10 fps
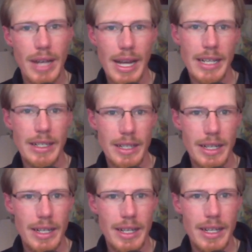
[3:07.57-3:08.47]
And
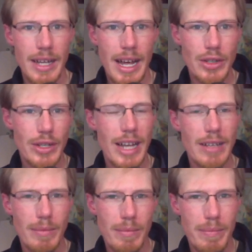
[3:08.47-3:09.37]
as you
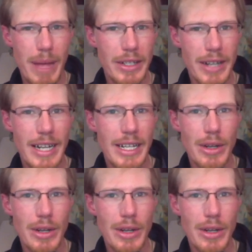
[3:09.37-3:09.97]
get better at it,